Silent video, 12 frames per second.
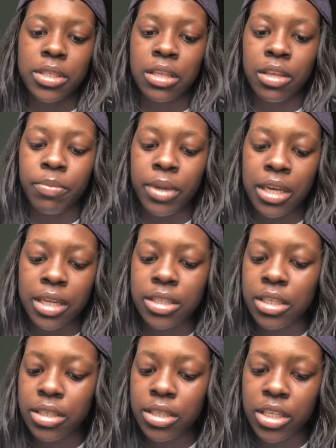I love being at
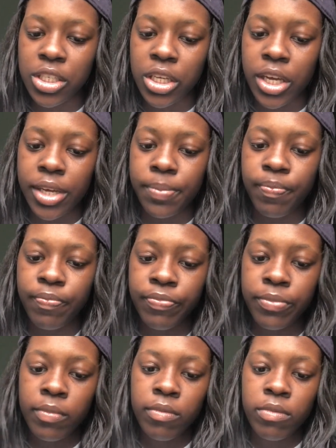TCJ.
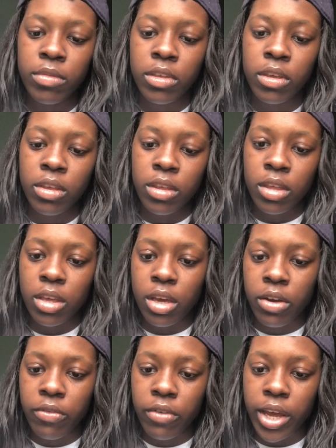
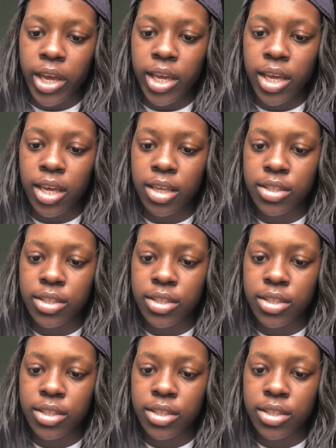All right,